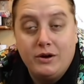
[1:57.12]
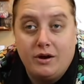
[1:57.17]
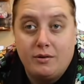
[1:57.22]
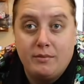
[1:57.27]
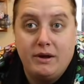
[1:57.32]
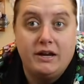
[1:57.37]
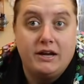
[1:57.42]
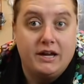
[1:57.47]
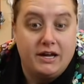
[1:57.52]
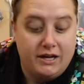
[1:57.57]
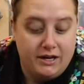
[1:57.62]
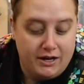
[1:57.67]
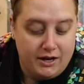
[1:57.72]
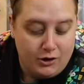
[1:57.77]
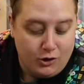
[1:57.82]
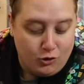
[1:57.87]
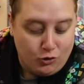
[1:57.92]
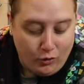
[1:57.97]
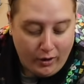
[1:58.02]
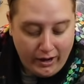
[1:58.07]
we are making
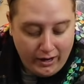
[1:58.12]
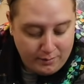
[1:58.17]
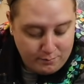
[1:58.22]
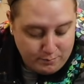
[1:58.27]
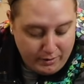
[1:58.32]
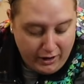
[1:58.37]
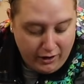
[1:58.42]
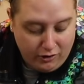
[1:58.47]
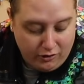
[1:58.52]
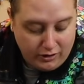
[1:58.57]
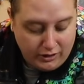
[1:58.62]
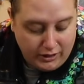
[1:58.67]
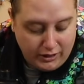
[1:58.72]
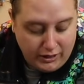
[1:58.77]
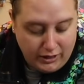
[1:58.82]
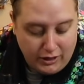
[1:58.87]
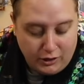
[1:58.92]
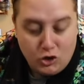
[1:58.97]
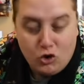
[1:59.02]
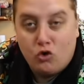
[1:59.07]

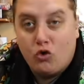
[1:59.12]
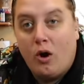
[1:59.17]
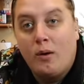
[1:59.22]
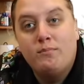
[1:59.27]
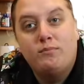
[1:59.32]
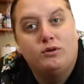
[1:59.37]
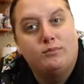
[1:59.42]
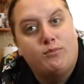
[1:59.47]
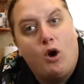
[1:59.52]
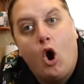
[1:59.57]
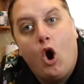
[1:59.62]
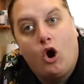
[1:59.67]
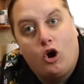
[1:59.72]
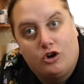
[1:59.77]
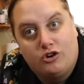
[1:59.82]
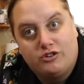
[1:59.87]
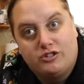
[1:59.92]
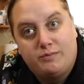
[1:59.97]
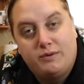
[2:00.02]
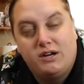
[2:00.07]
cranberry crumble
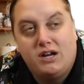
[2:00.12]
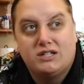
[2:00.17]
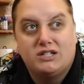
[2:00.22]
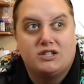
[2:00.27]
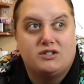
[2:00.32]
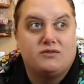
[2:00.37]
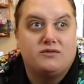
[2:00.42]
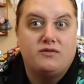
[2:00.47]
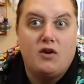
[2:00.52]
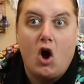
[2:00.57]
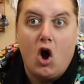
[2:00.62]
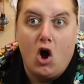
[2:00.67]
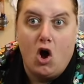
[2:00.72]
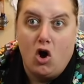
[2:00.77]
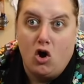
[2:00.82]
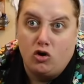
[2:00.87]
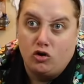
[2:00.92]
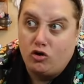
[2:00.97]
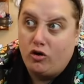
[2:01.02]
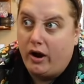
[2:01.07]
bars because it's
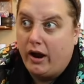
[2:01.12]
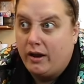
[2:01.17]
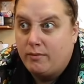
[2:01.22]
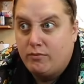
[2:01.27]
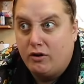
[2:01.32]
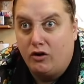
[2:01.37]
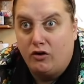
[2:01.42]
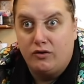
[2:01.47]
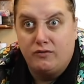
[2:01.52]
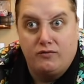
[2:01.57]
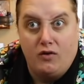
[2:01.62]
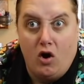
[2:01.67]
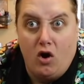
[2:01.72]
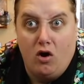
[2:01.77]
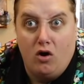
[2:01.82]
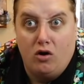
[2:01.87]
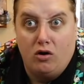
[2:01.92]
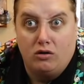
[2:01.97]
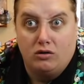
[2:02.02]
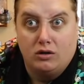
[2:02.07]
fall, cranberry
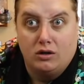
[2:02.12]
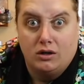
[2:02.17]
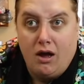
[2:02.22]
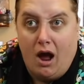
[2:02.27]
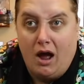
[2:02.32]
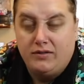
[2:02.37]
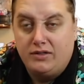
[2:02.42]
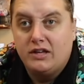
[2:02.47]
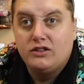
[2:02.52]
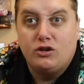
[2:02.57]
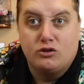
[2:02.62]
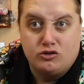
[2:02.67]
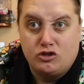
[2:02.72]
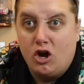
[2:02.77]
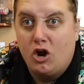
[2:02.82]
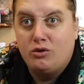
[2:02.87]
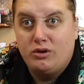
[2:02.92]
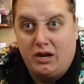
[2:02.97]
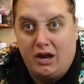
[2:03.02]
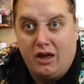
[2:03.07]
fall. I think those
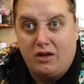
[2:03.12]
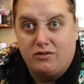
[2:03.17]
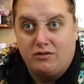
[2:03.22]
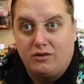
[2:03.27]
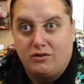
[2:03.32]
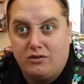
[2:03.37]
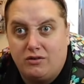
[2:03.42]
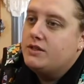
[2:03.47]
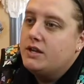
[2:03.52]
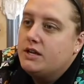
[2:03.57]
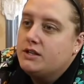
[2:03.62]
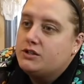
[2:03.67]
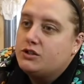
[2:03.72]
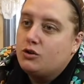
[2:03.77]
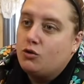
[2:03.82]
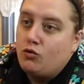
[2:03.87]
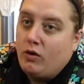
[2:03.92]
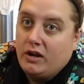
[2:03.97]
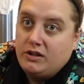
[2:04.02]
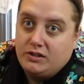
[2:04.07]
go together. This
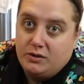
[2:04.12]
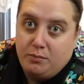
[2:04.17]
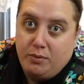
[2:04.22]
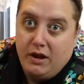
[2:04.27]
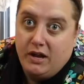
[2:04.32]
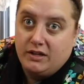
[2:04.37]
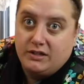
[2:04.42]
recipe